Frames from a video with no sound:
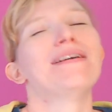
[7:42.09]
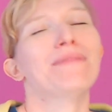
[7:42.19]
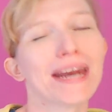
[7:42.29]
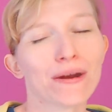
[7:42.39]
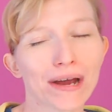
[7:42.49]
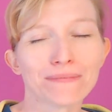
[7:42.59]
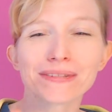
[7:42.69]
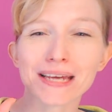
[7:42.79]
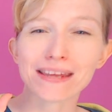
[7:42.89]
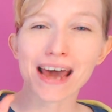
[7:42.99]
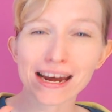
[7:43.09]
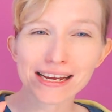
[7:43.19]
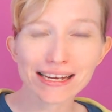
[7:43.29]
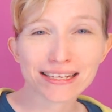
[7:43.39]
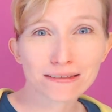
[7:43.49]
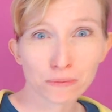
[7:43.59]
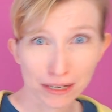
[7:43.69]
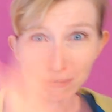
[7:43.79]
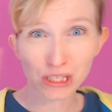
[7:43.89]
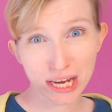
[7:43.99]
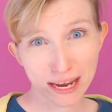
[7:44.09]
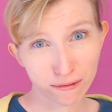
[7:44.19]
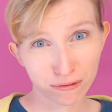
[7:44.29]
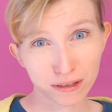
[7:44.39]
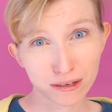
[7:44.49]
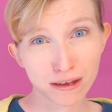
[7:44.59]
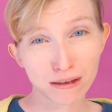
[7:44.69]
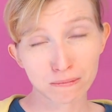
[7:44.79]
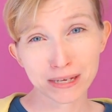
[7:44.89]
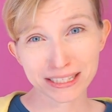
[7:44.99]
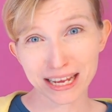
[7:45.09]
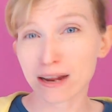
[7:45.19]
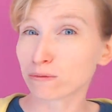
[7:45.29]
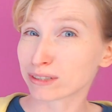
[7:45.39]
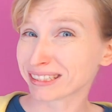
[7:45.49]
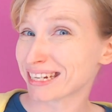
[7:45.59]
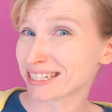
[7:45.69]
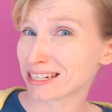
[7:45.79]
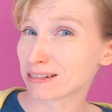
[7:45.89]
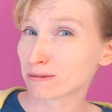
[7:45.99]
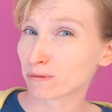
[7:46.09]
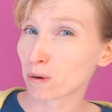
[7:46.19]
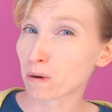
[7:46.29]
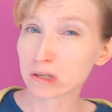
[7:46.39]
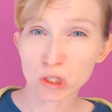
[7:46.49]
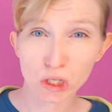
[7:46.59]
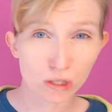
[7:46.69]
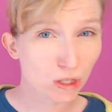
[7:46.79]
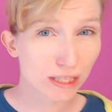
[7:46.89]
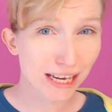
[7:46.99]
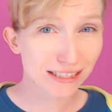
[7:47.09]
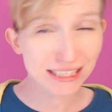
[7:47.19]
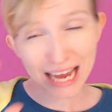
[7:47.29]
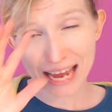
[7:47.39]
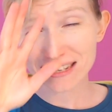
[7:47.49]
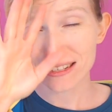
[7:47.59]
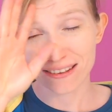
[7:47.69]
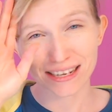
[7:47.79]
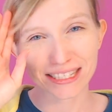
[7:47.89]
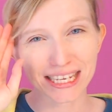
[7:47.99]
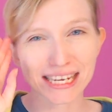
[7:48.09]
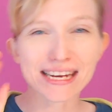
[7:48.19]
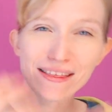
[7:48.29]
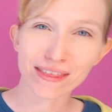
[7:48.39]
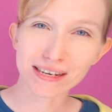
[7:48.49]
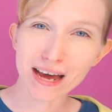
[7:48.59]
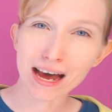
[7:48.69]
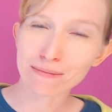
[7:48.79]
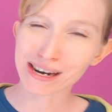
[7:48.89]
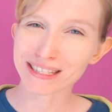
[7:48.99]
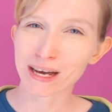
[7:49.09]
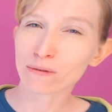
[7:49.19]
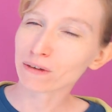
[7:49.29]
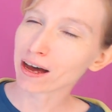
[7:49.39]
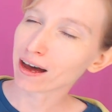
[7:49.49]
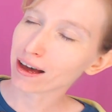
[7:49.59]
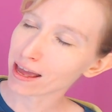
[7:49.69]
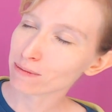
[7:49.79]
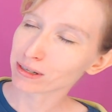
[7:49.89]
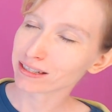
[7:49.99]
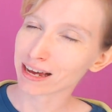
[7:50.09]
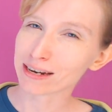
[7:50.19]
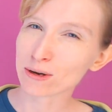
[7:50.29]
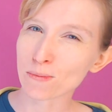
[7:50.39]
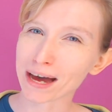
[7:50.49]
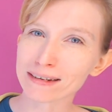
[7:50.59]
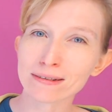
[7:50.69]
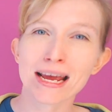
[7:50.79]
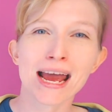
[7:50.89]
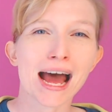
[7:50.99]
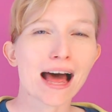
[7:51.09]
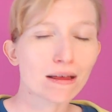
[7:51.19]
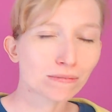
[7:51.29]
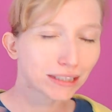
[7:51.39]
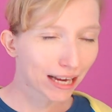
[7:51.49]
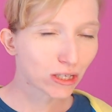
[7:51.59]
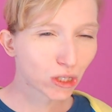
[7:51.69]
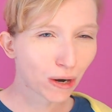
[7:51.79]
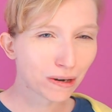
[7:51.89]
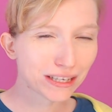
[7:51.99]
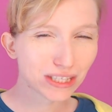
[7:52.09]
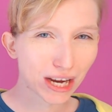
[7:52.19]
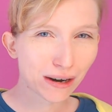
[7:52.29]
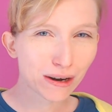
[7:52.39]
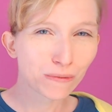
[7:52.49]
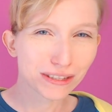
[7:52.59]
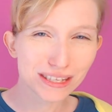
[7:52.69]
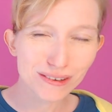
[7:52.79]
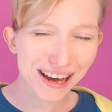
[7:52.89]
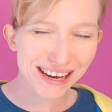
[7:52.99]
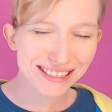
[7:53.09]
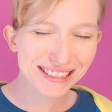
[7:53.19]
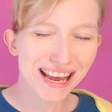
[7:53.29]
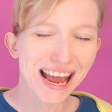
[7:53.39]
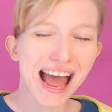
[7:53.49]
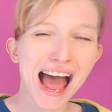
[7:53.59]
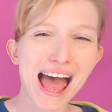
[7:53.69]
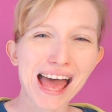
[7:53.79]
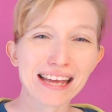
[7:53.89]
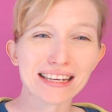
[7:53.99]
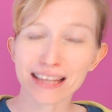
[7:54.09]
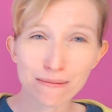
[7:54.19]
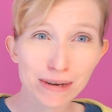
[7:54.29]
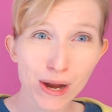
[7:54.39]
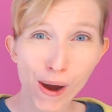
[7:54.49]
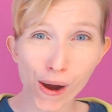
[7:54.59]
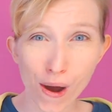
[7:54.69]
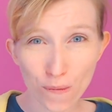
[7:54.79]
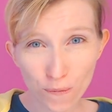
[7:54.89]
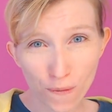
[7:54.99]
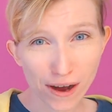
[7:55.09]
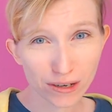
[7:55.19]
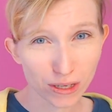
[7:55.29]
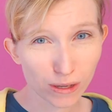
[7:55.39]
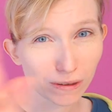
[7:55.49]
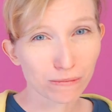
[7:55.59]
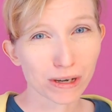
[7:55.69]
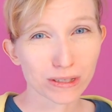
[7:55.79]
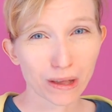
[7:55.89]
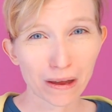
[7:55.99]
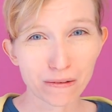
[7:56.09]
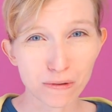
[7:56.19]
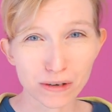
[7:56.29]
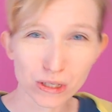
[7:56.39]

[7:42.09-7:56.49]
But anyway, so that is pretty much it for the big set of releases for June 2019 that I myself am excited about. I'm glad to share it with you guys, and let me know what you are most looking forward